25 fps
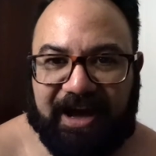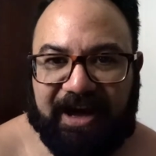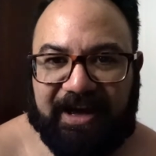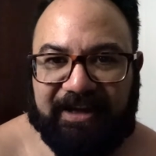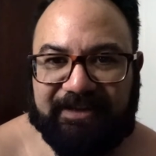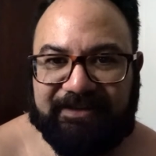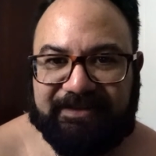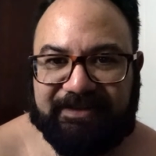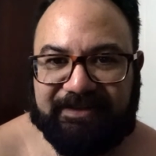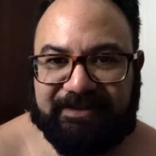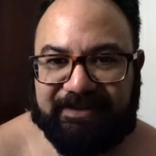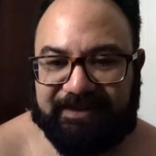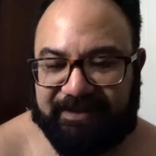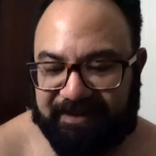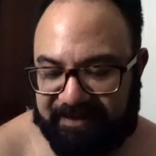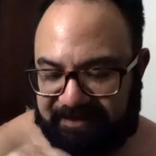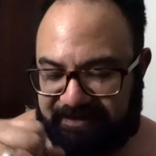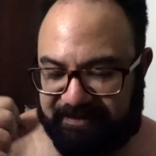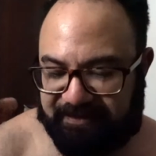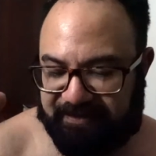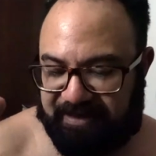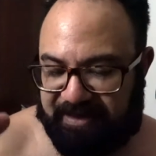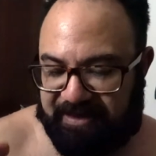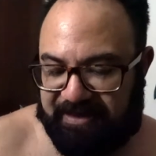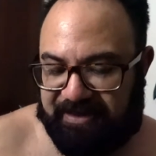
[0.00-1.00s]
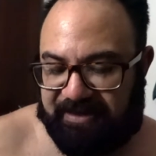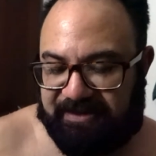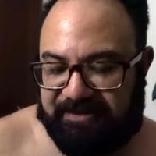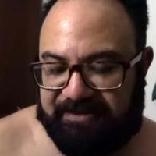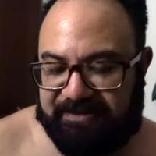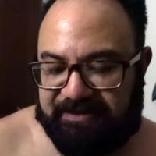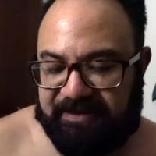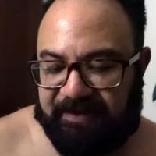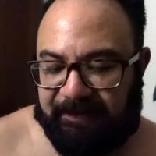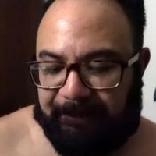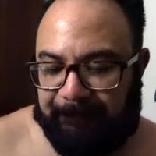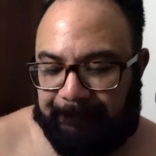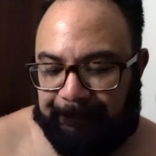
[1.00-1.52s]
answer to this is
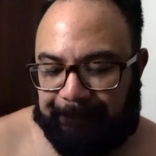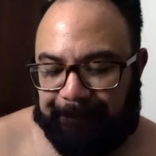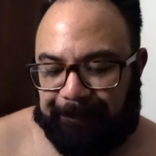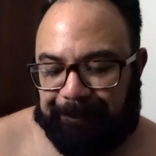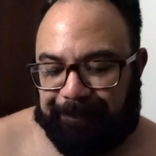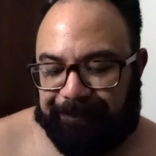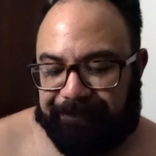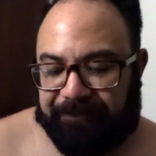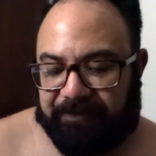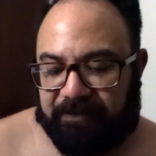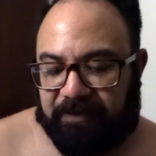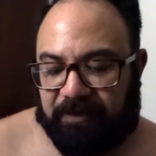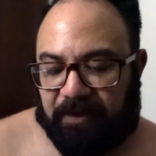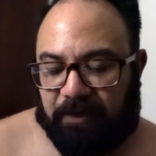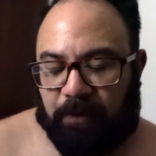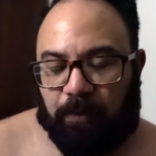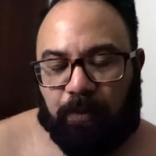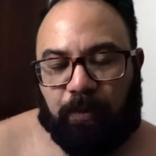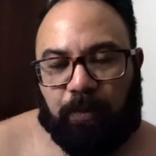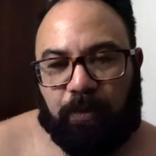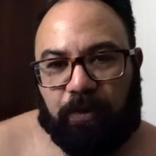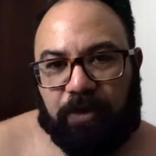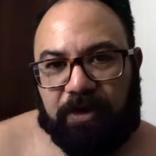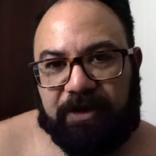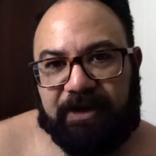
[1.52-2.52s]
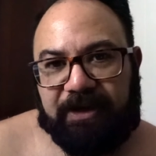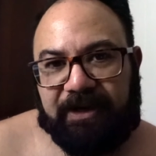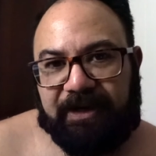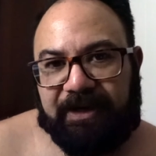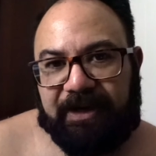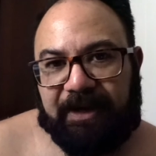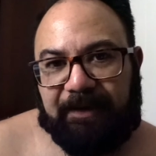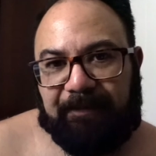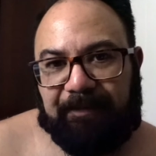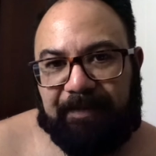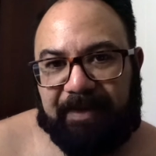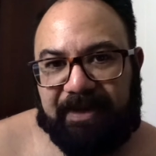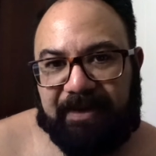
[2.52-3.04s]
wouldn't
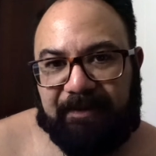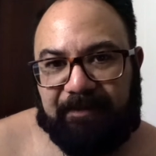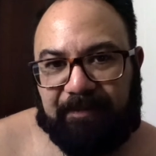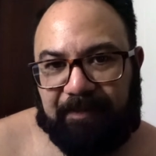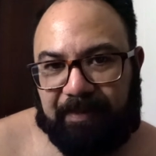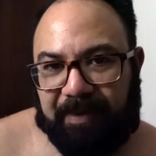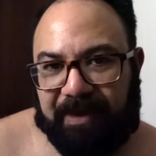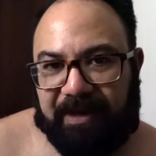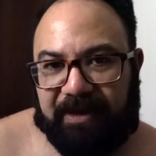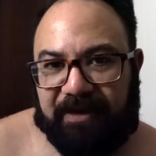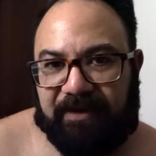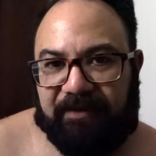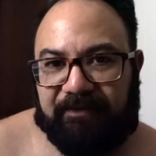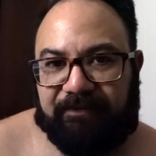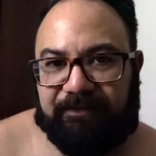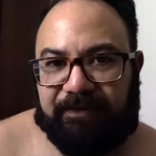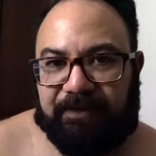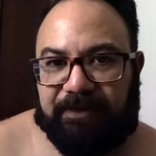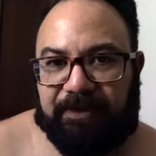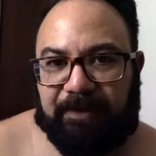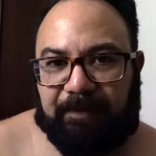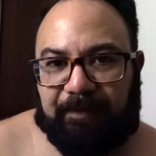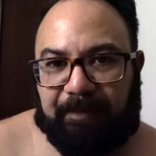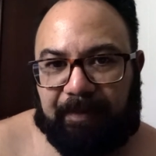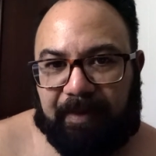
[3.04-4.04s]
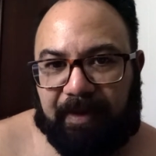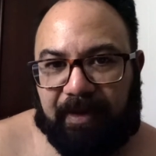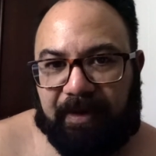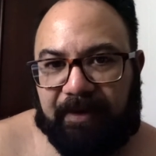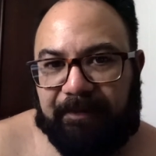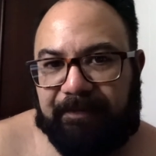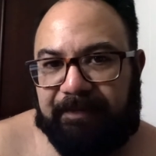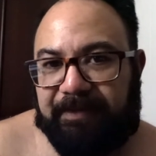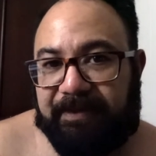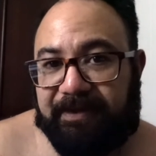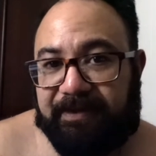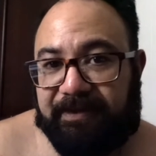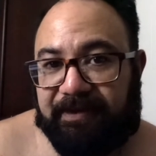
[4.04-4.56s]
it be better for the
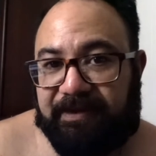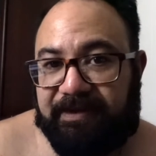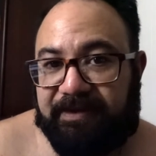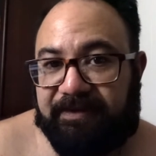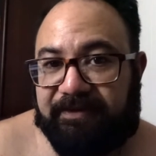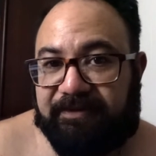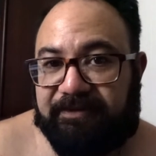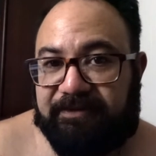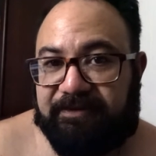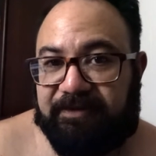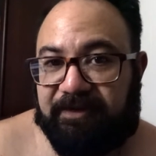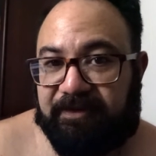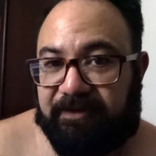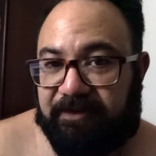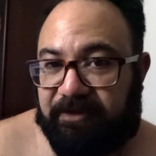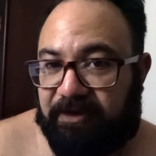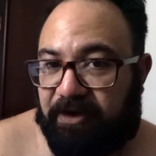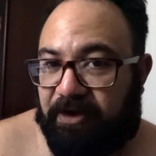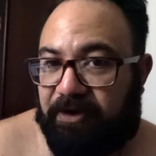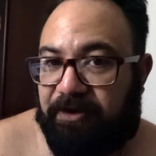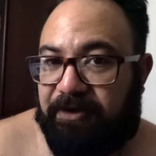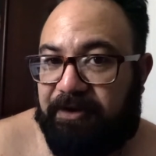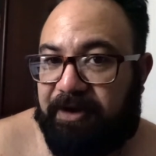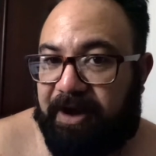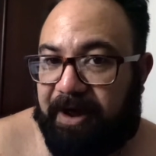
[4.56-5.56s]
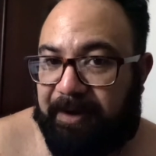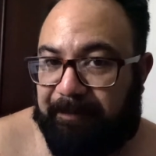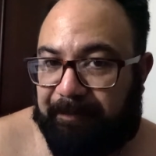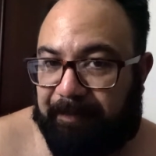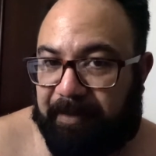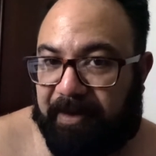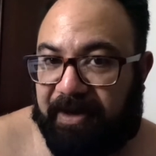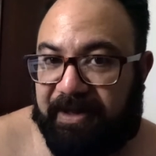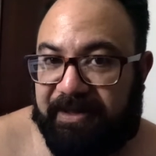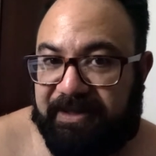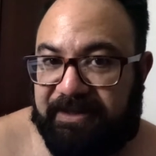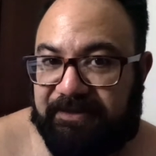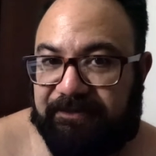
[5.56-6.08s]
populace to go and
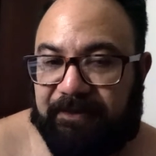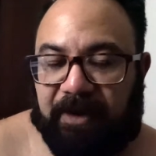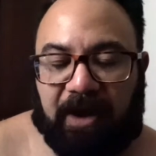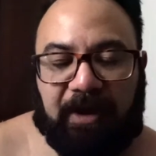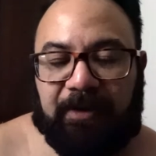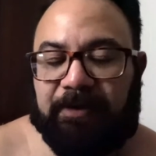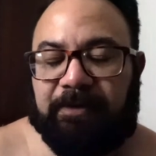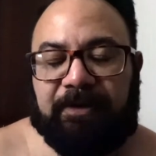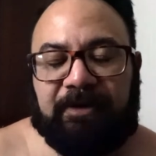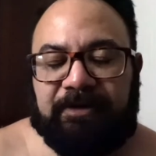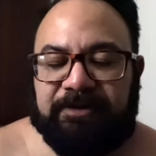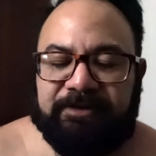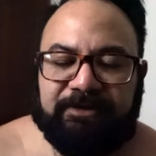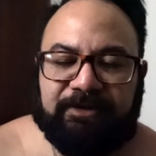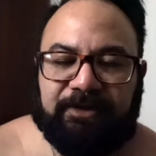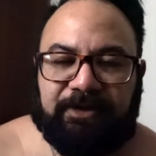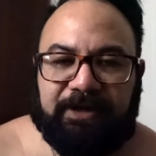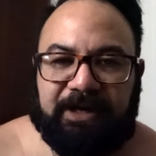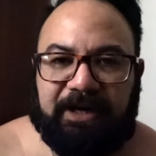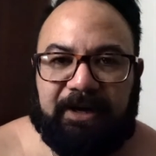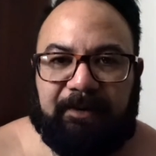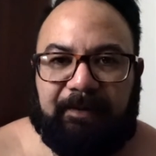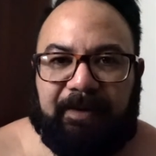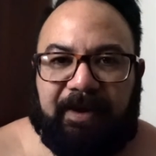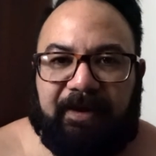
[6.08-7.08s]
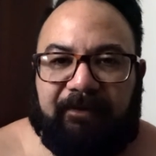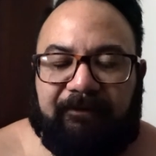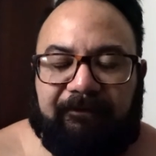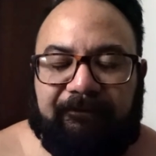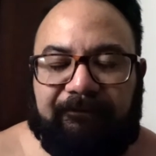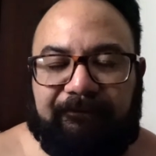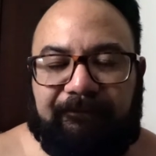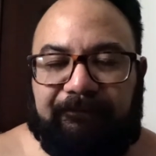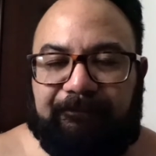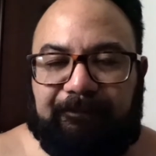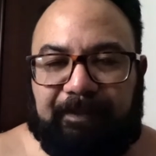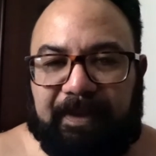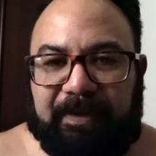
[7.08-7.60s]
buy these? I'm not talking about
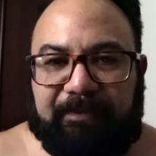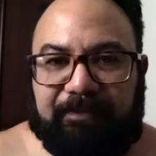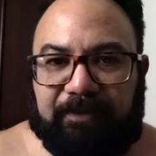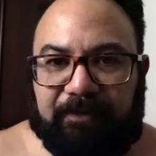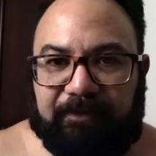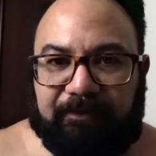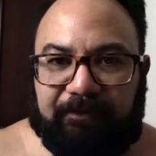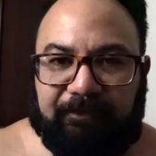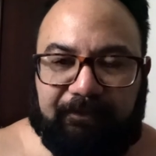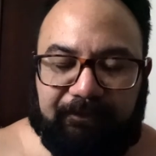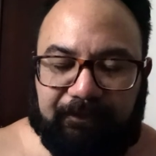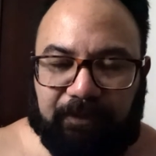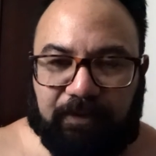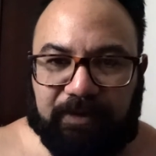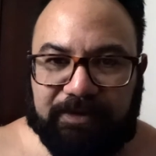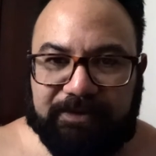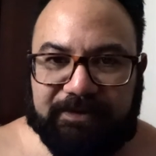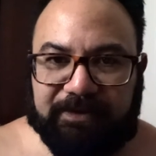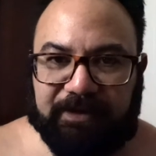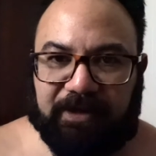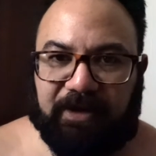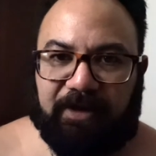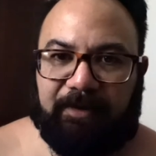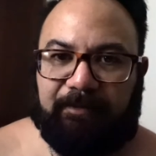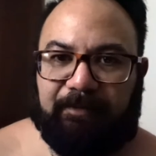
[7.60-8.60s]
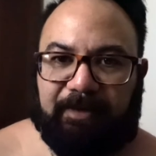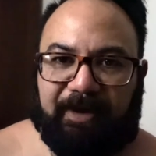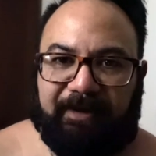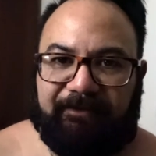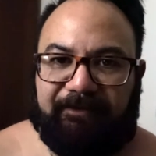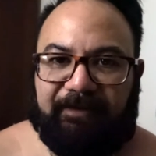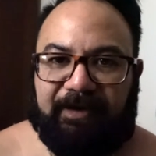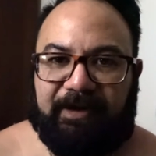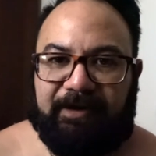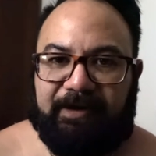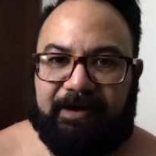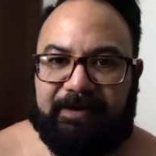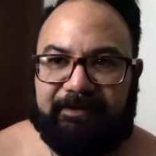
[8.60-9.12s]
people forced to go and buy
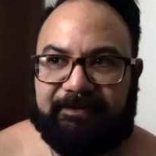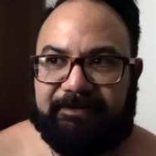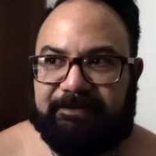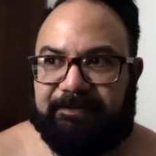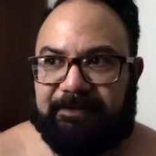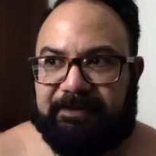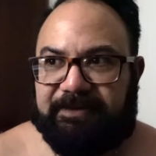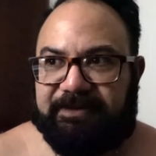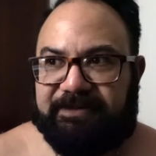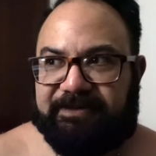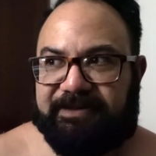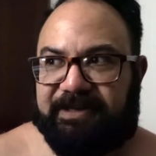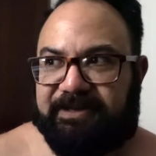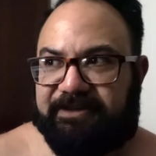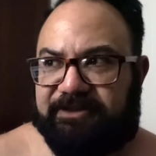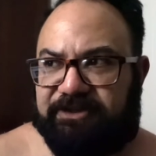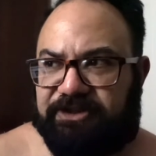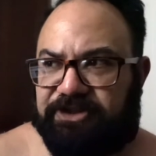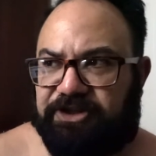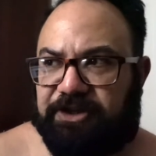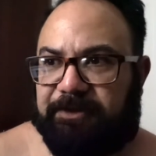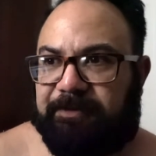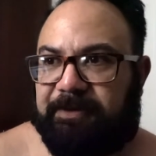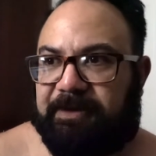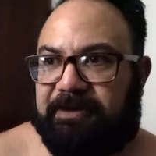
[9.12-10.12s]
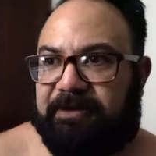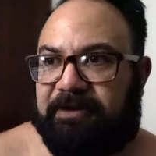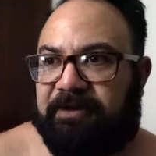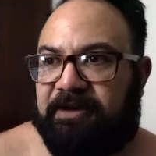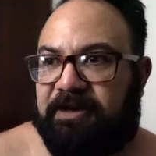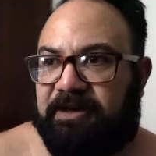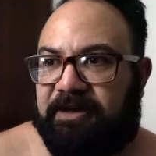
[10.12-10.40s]
firearms because that's stupid.